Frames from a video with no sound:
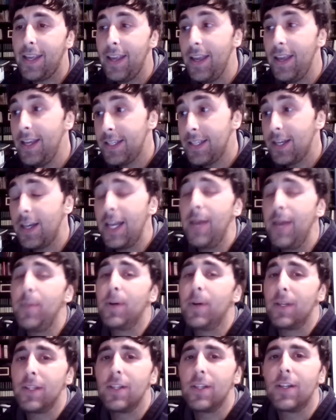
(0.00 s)
is
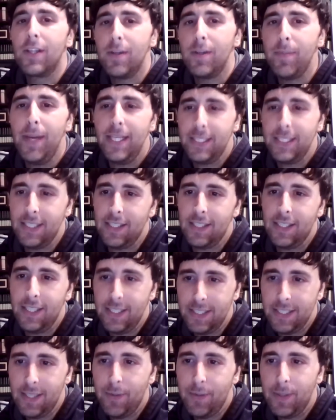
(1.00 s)
unable to learn. Basically,
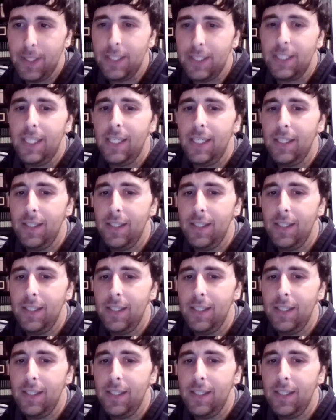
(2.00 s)
is that what you're yeah, saying?